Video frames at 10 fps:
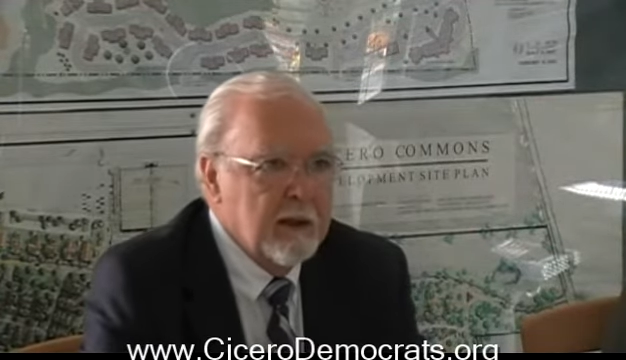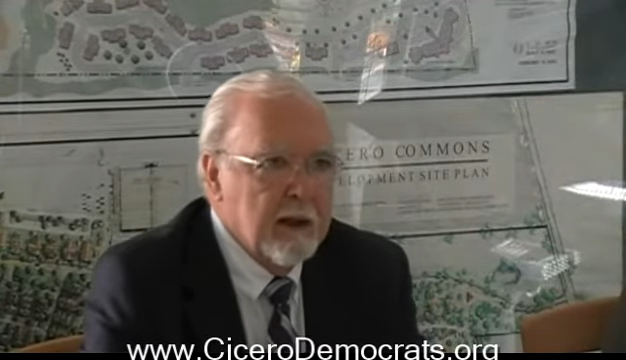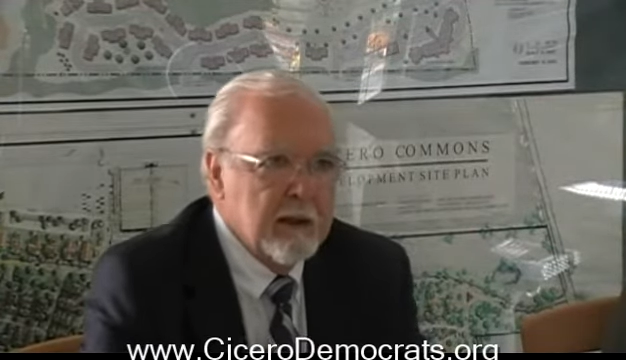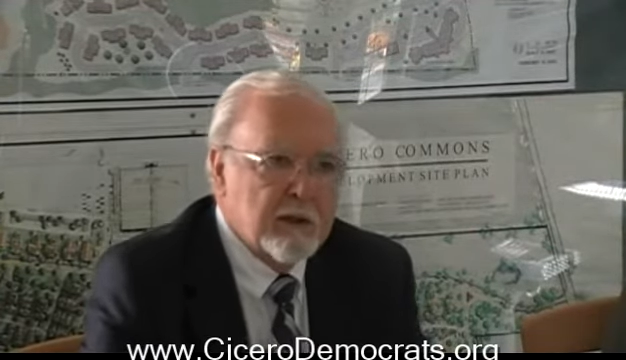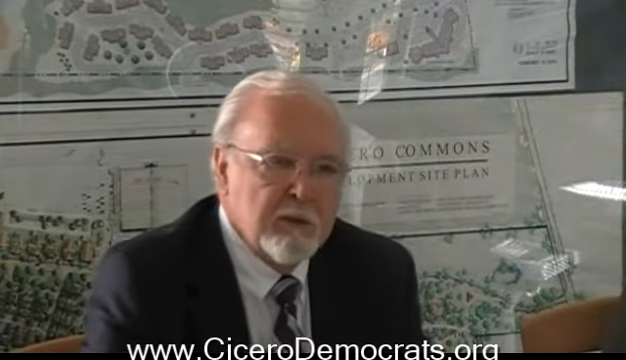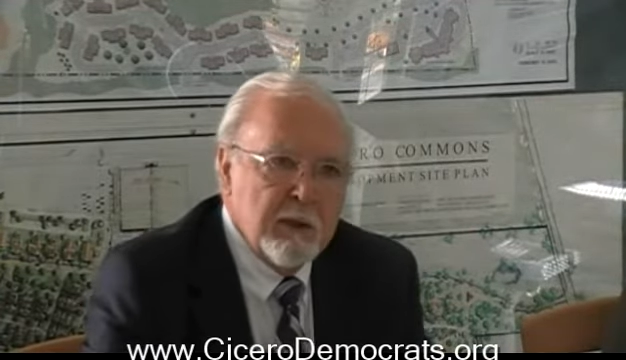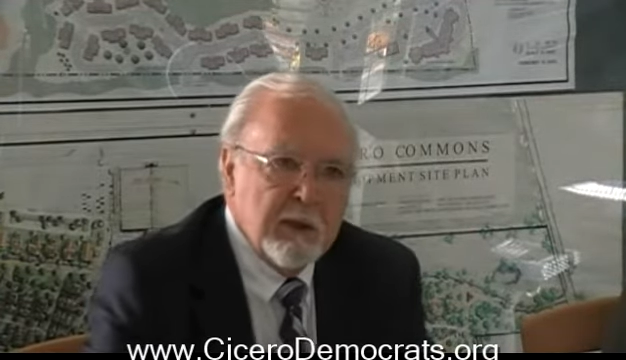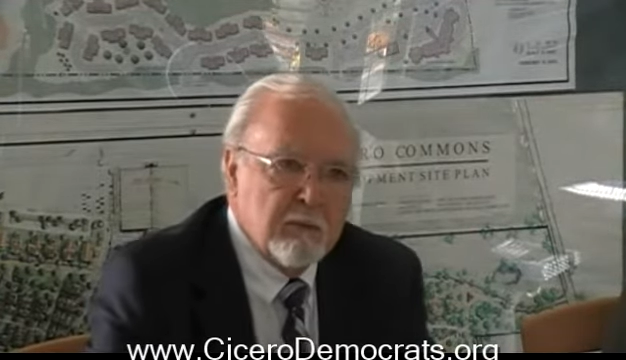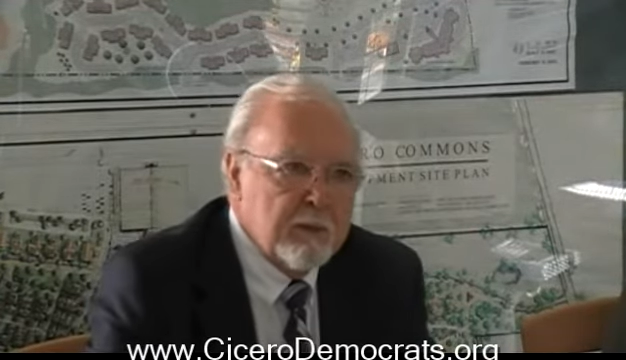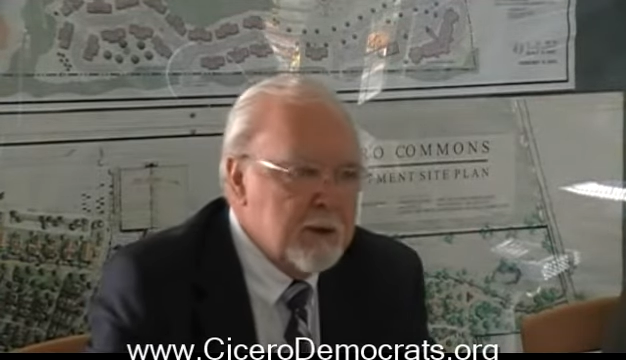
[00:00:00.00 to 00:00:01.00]
And to me,
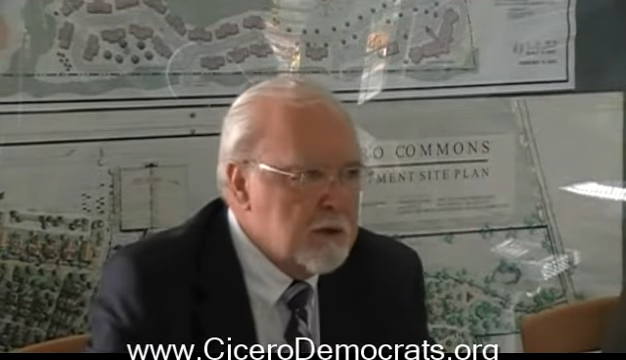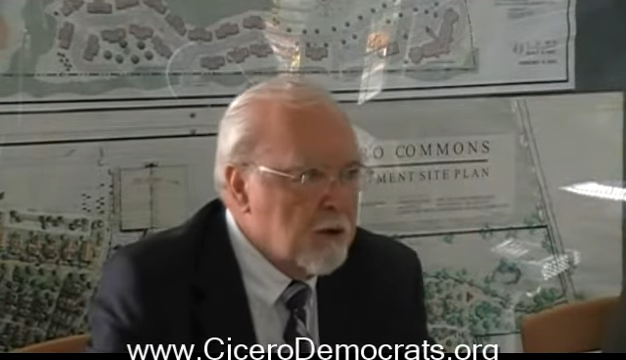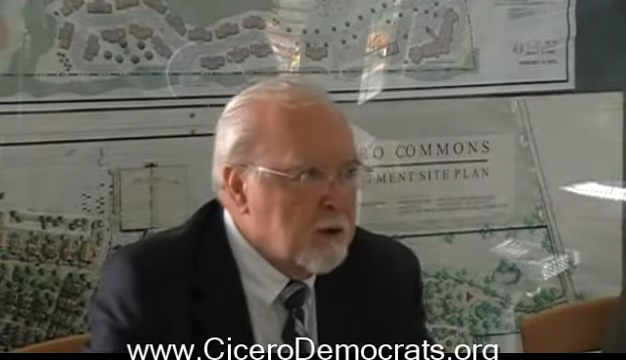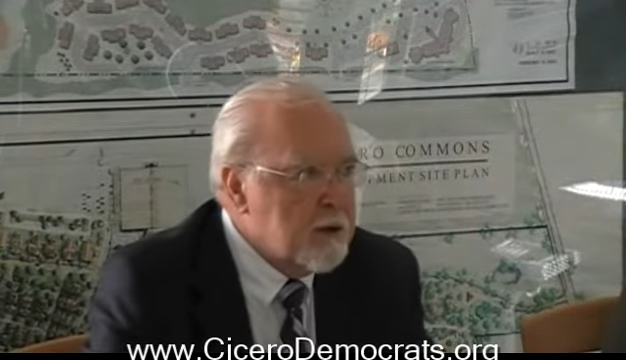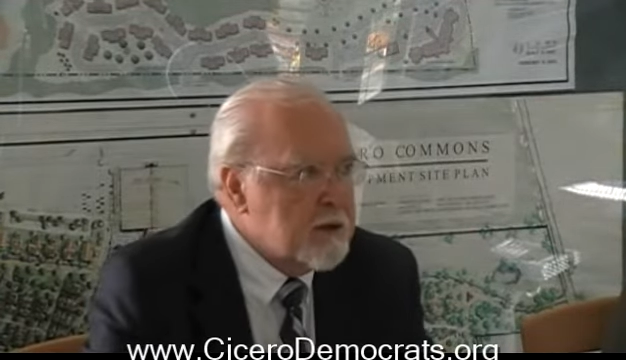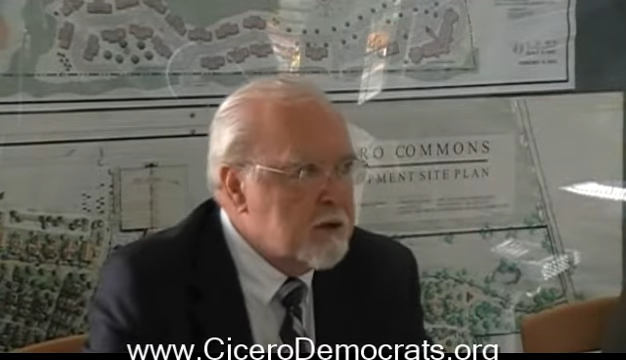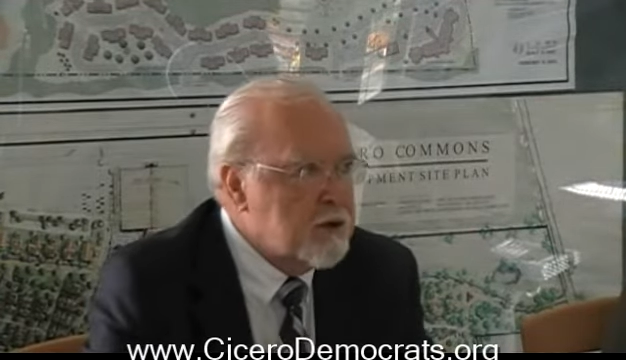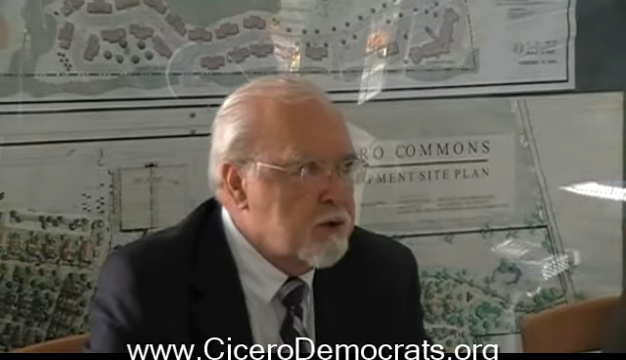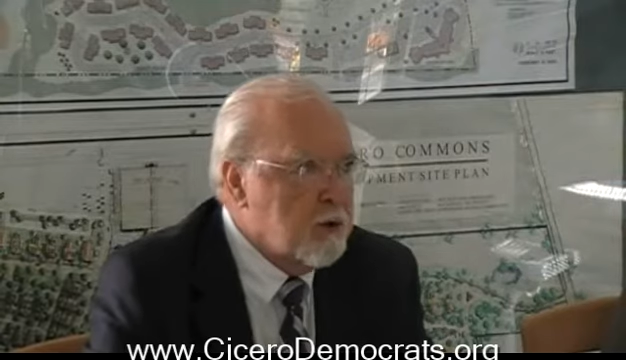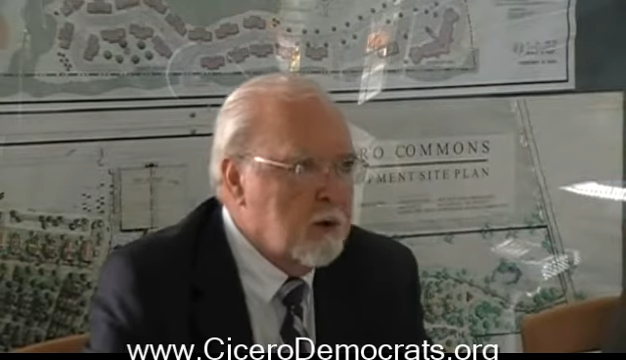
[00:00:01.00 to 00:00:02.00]
we've been told it's the
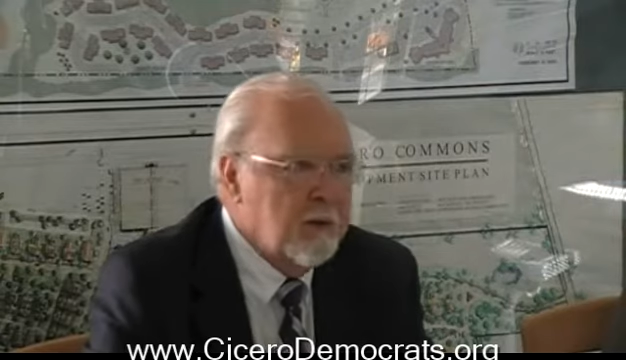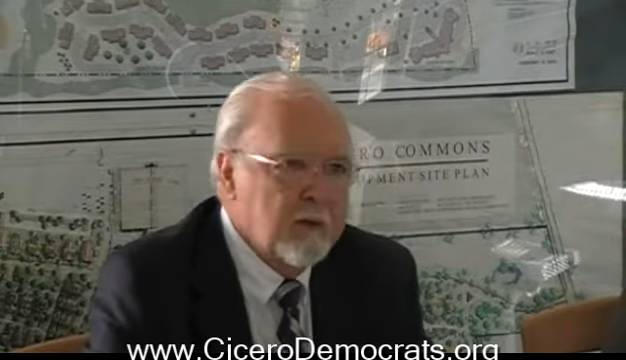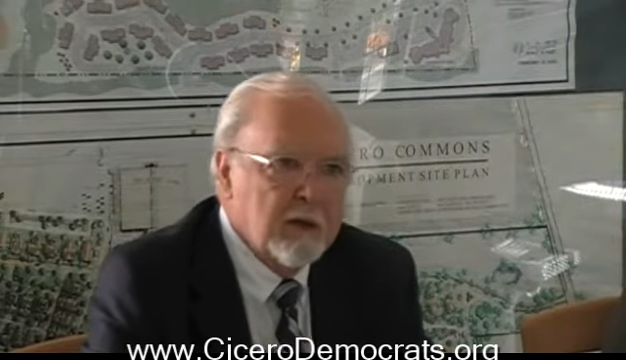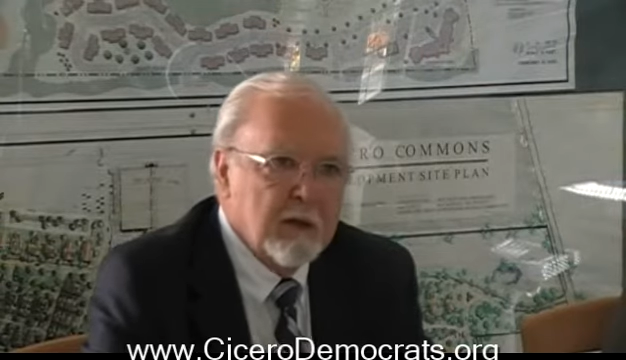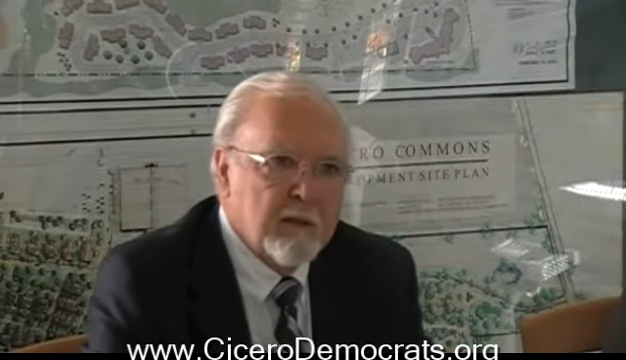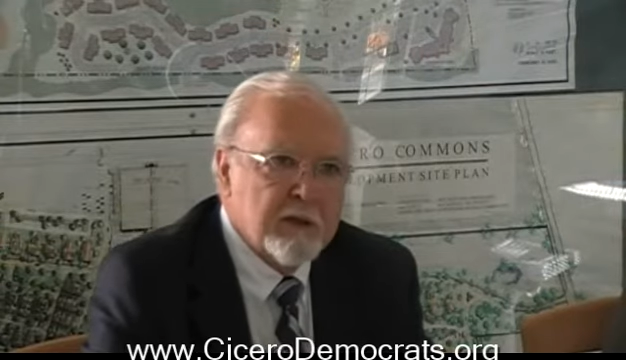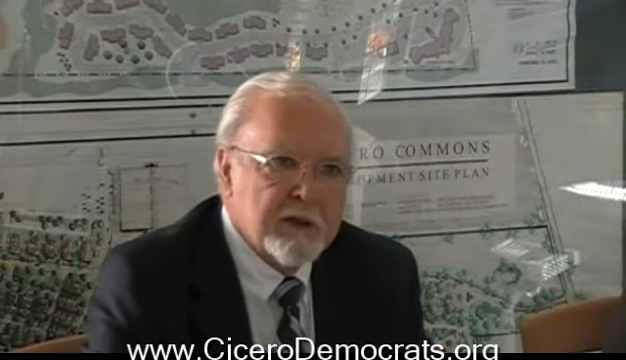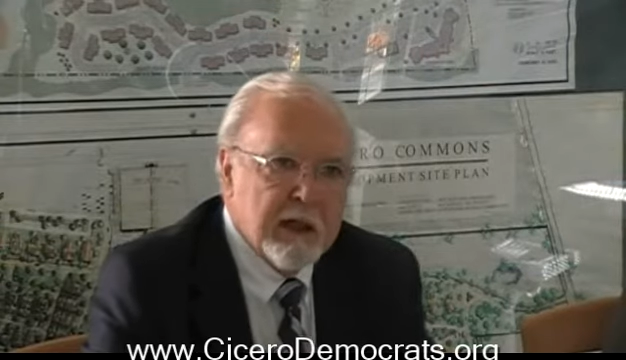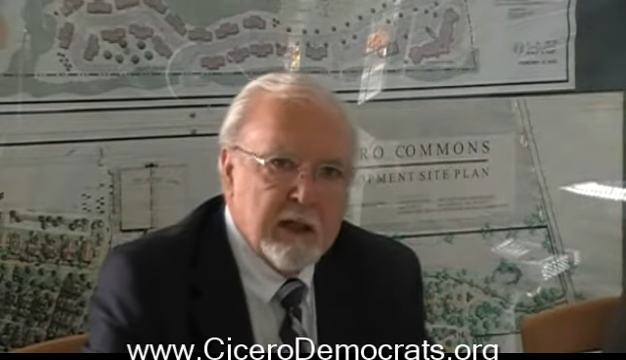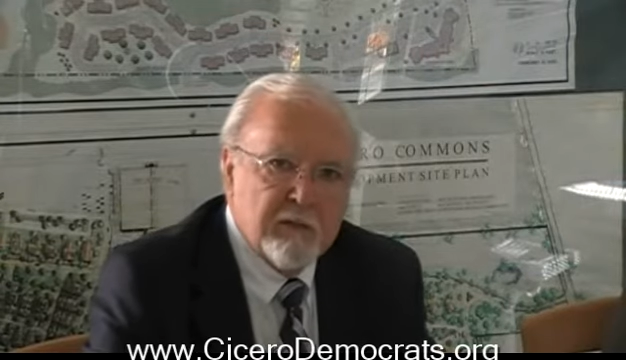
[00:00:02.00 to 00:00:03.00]
jewel of the
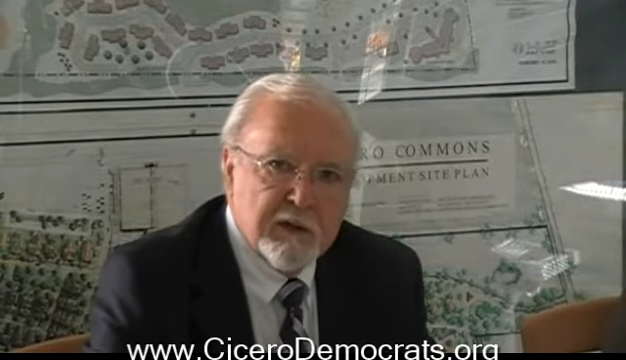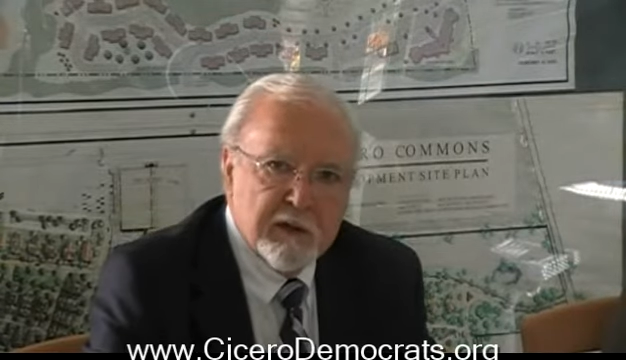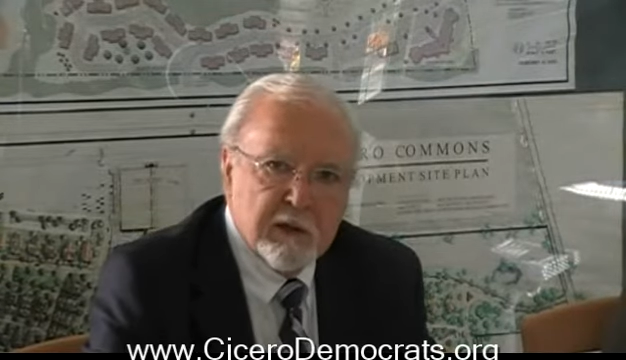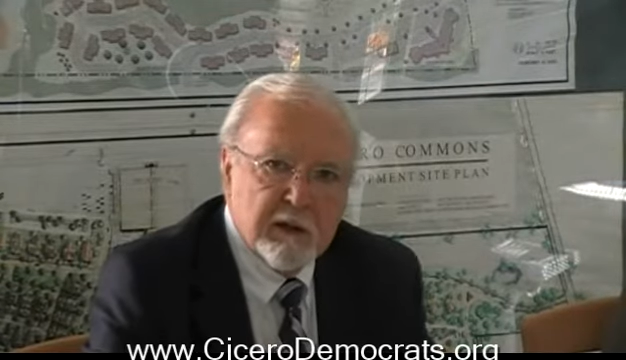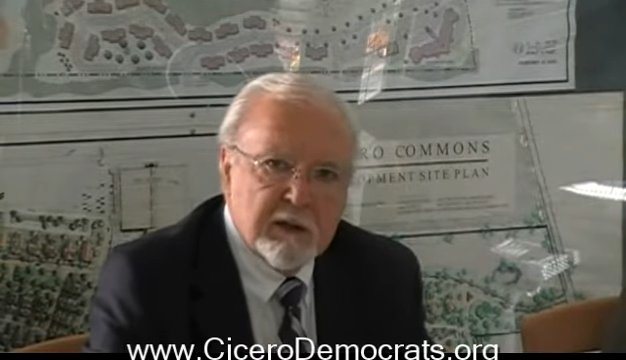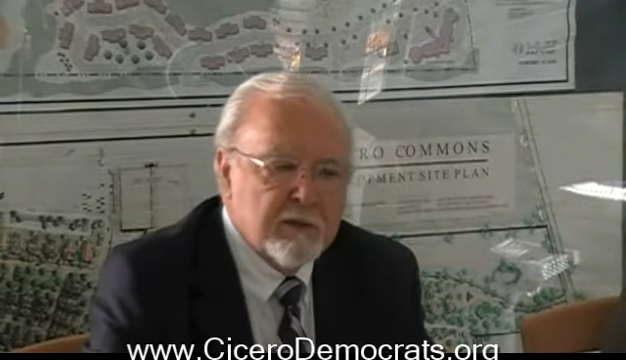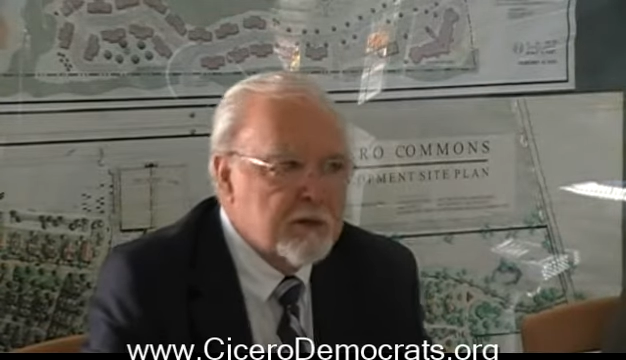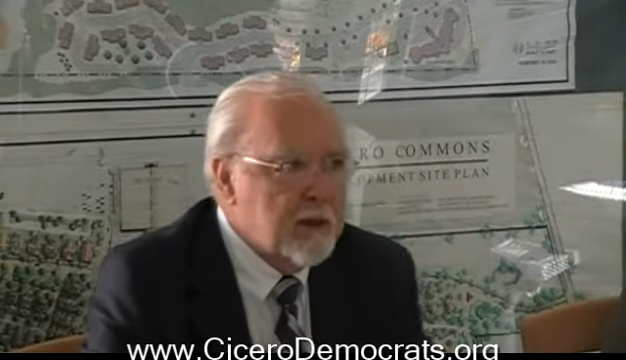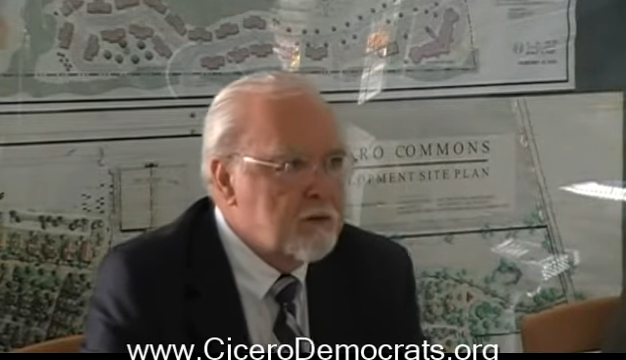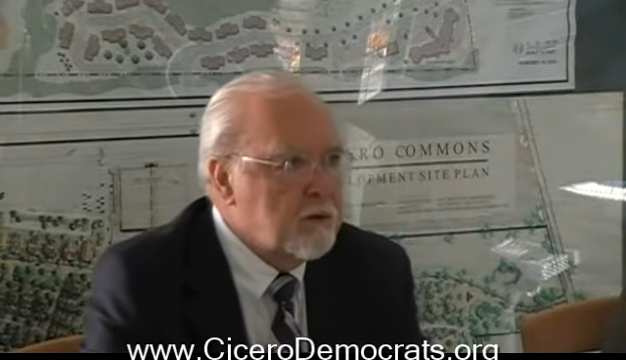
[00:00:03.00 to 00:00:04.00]
skating facilities of
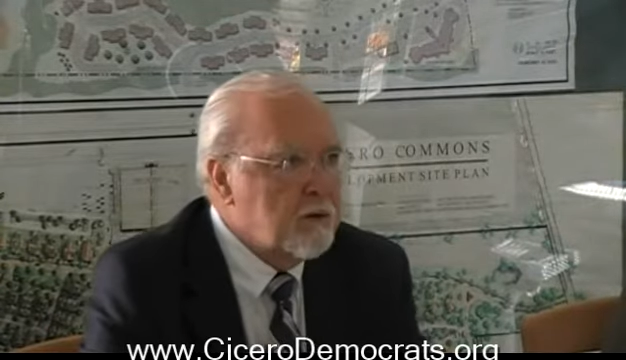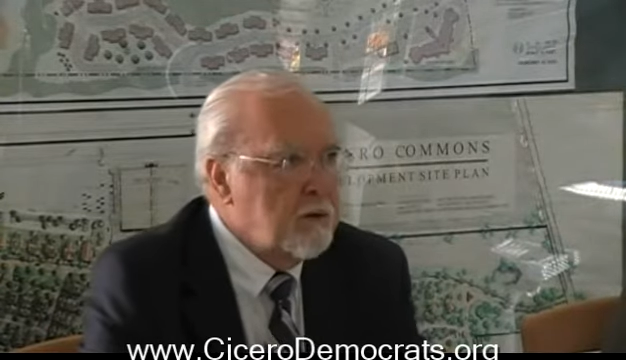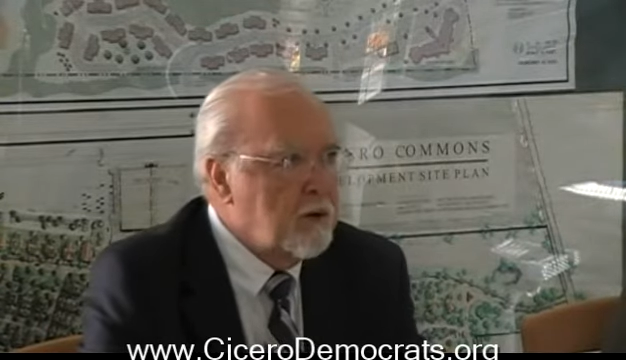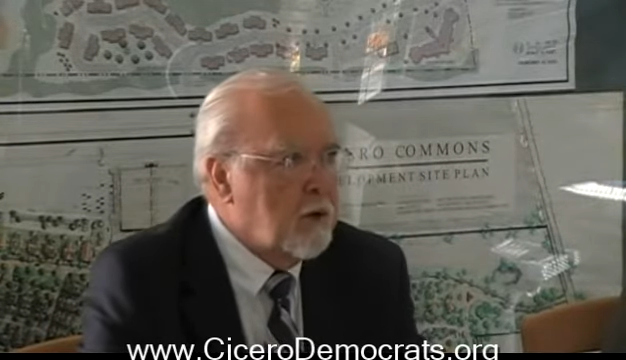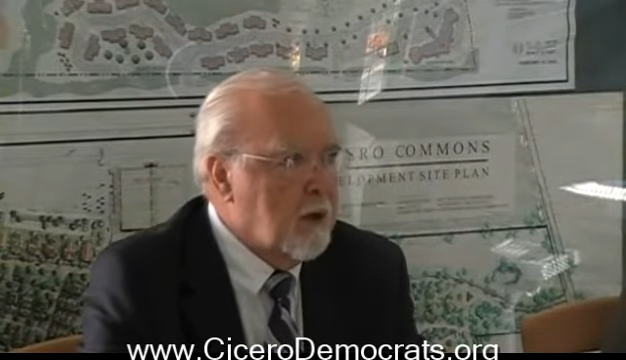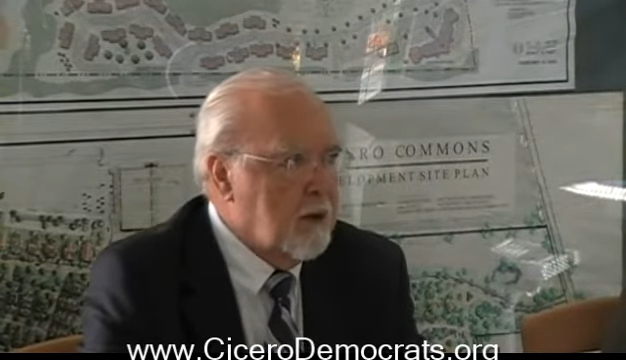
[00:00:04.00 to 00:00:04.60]
central New York.